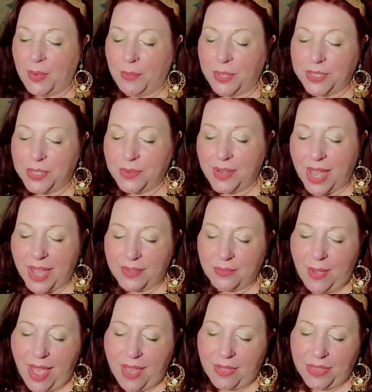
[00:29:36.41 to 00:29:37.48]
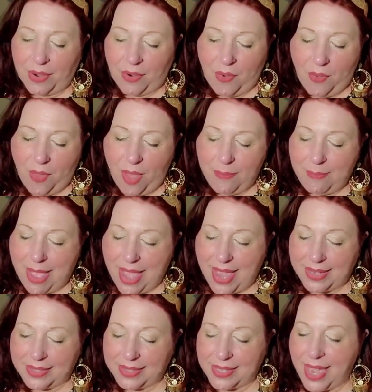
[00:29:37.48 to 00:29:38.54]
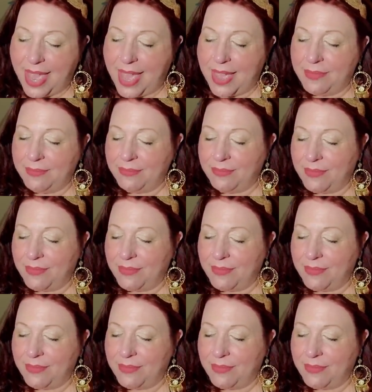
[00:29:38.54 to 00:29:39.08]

well, you got, wow, they're all mattes, yeah.